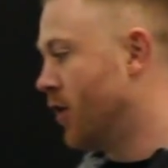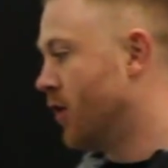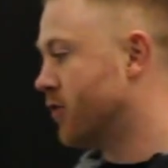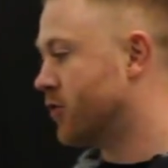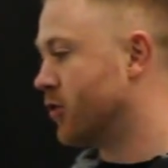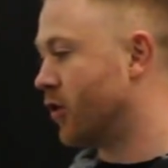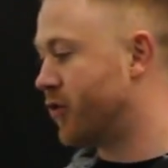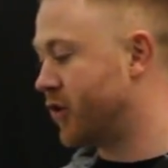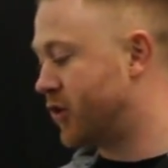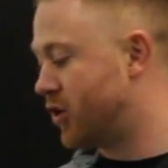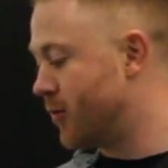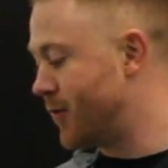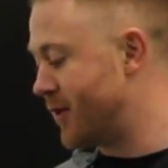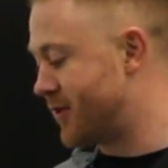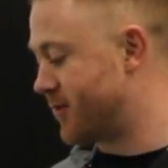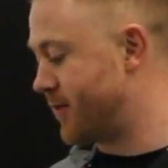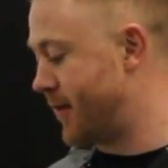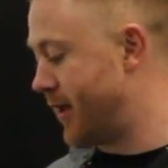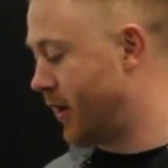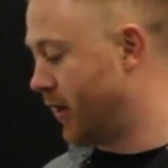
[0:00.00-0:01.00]
So if you do
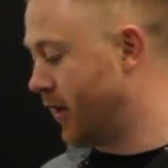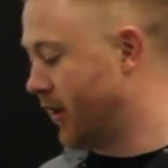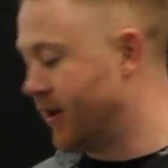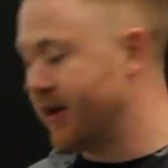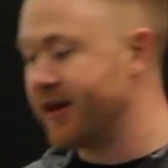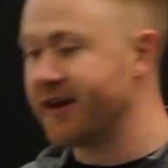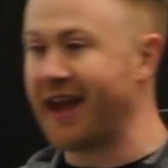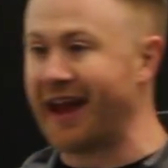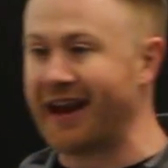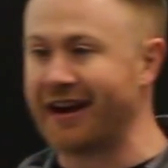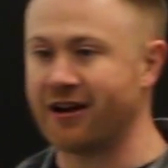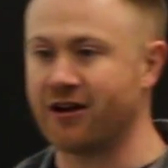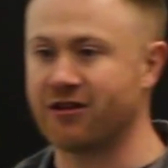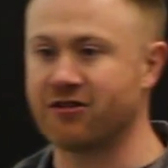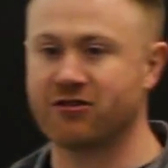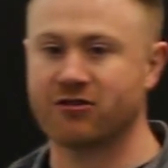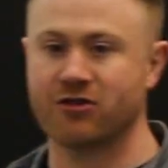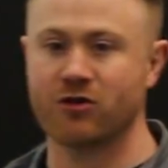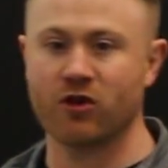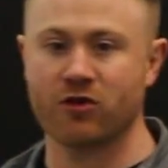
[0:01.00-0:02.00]
miss a meal, get it in
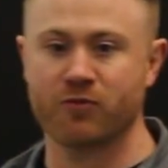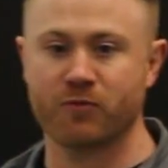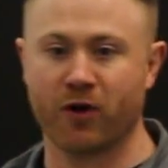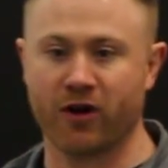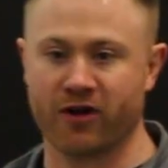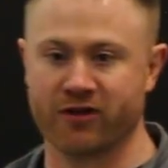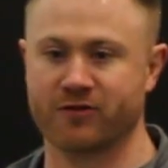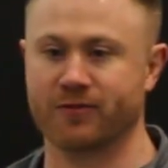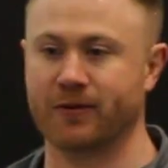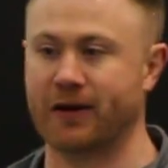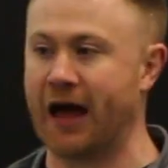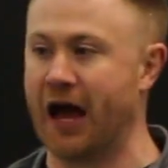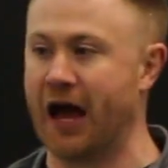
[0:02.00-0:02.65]
as soon as possible